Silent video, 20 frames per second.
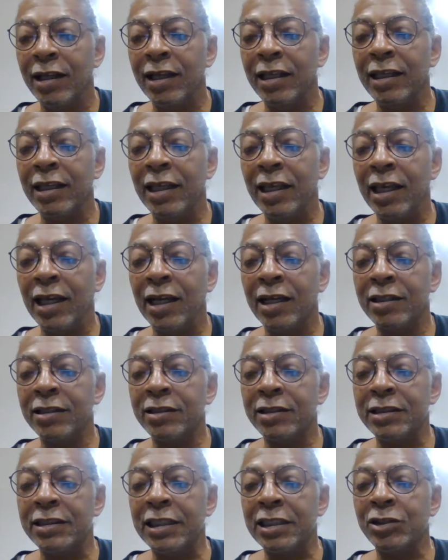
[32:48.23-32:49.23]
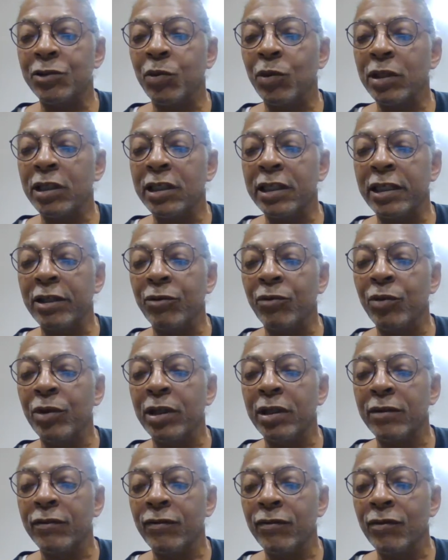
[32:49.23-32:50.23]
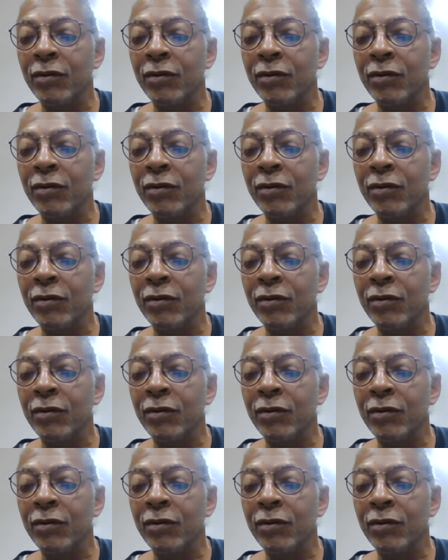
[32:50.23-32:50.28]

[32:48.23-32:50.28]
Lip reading: Yeah, just wanted to get rid of.